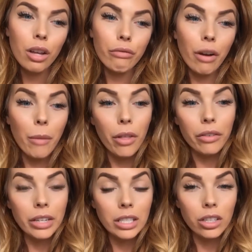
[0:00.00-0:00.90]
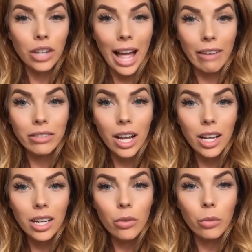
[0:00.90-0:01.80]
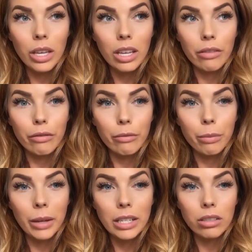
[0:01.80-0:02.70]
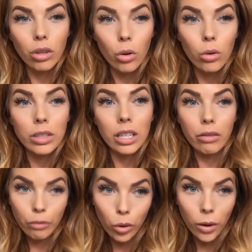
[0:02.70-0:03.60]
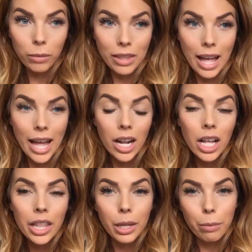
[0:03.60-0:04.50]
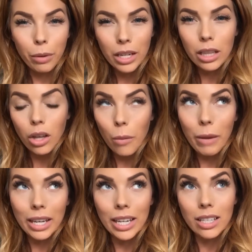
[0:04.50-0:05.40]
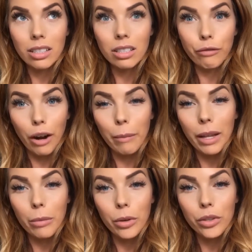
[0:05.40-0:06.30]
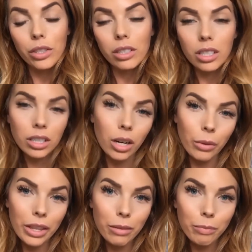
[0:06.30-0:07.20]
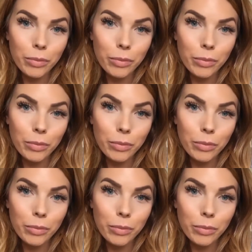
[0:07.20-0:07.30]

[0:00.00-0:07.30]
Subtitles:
from all the research I've done, we've been told and informed that they're pretty low maintenance farm animals to start with,